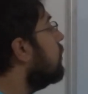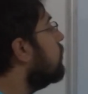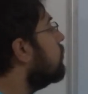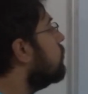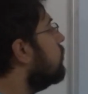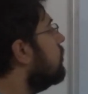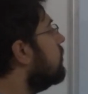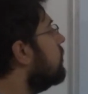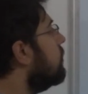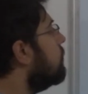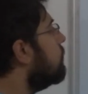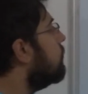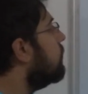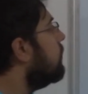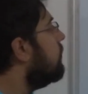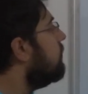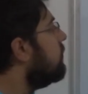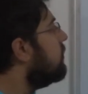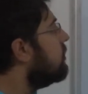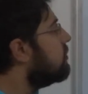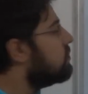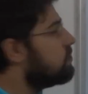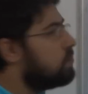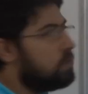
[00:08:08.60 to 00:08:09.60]
so in the
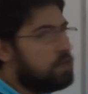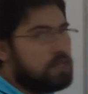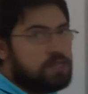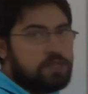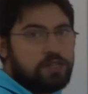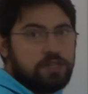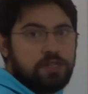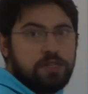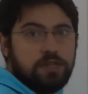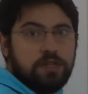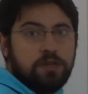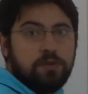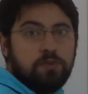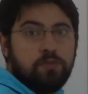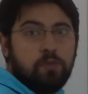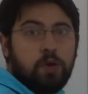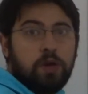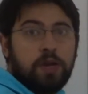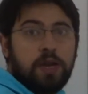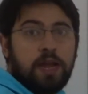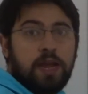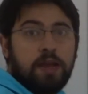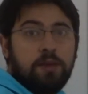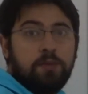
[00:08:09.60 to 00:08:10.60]
previous question,
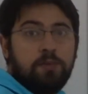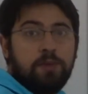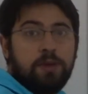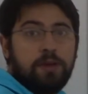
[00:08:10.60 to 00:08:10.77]
what did